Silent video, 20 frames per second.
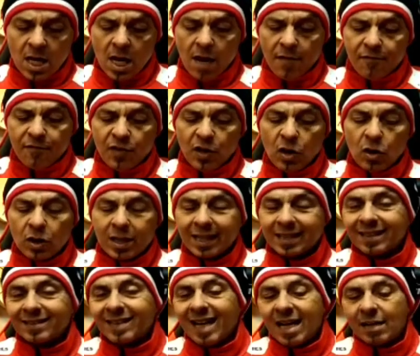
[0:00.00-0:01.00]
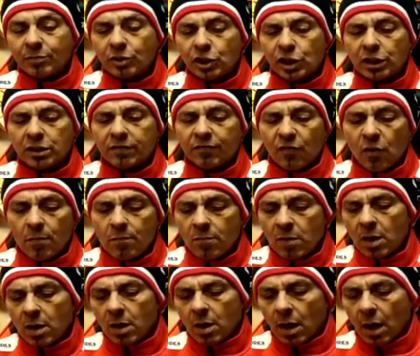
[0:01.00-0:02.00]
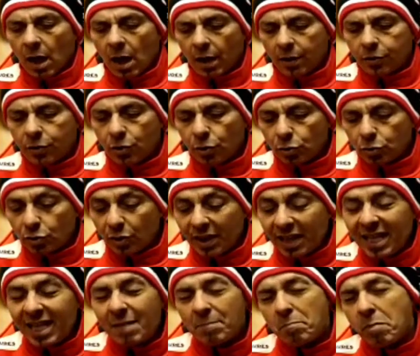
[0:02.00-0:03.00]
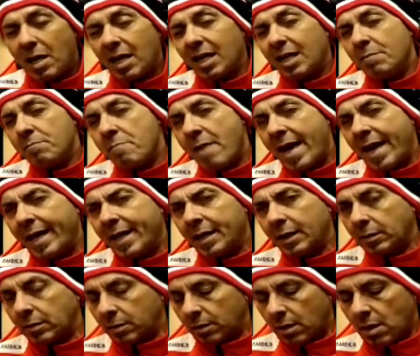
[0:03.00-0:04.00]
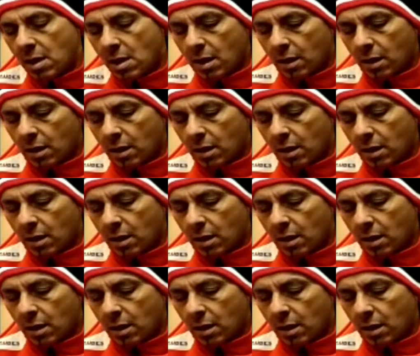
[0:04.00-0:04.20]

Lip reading: If we look at the time sheets from Q3, he barely made it,